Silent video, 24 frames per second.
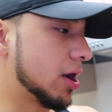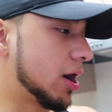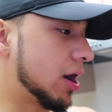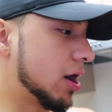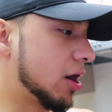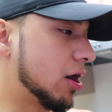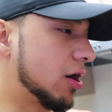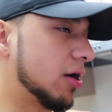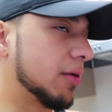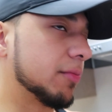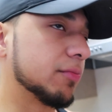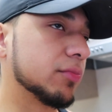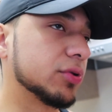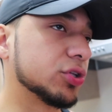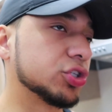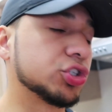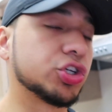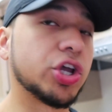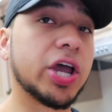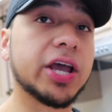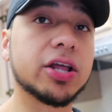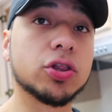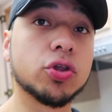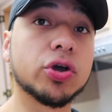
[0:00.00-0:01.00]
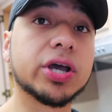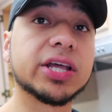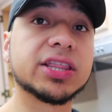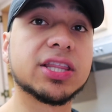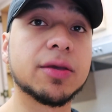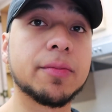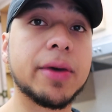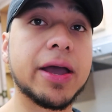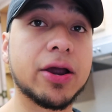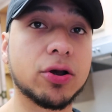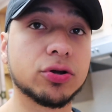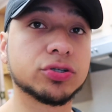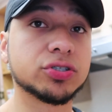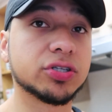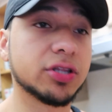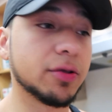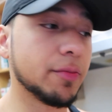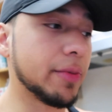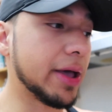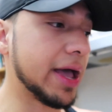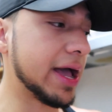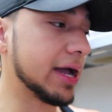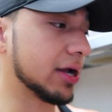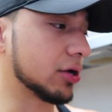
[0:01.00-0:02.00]
look at the macros on the
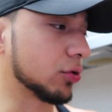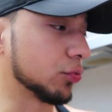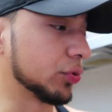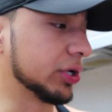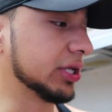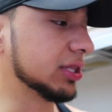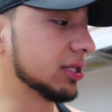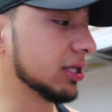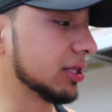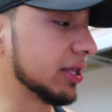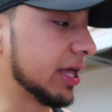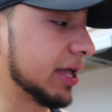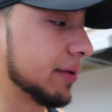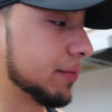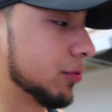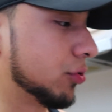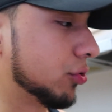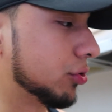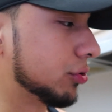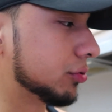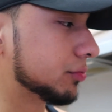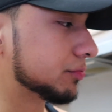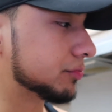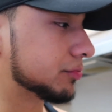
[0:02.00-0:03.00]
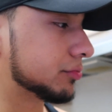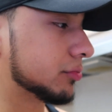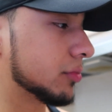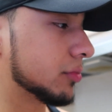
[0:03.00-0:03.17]
back, read the label,